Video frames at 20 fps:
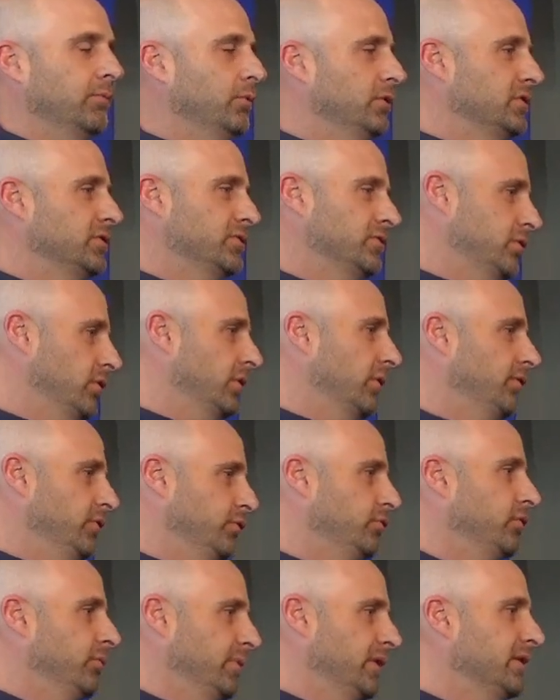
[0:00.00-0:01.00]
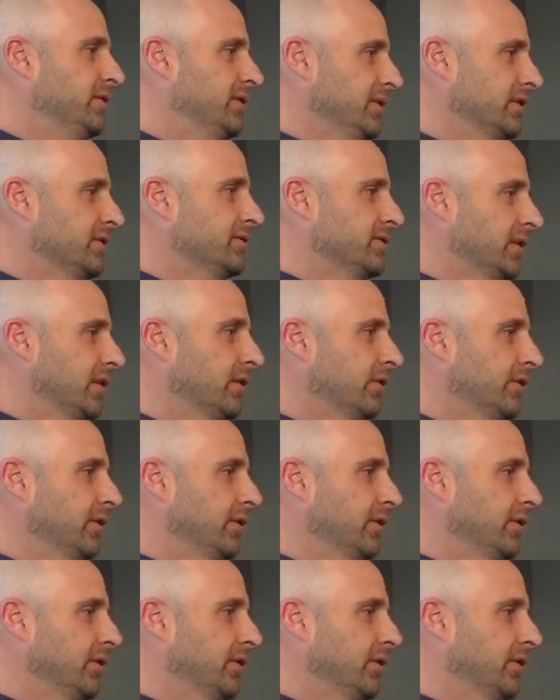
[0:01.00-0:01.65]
we just took a few too many ticks there.